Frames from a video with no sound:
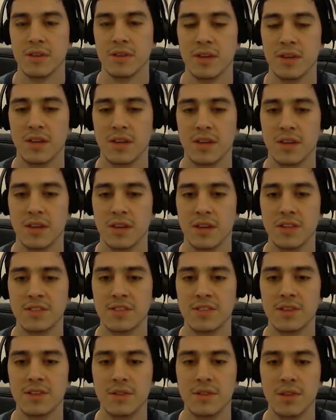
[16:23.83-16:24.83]
Uh, let's
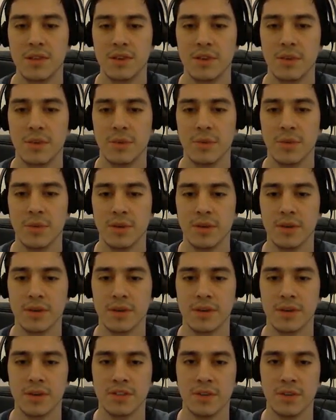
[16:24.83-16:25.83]
kill the other one,
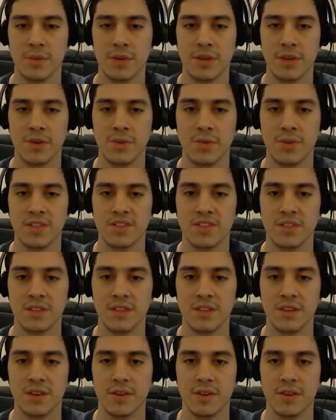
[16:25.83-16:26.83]
because I want to know what's
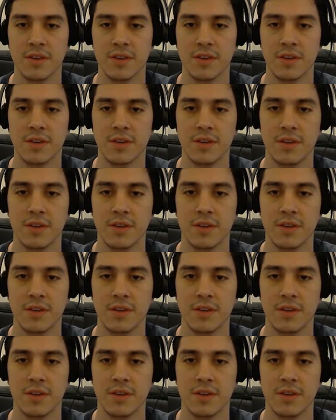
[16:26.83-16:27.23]
in there.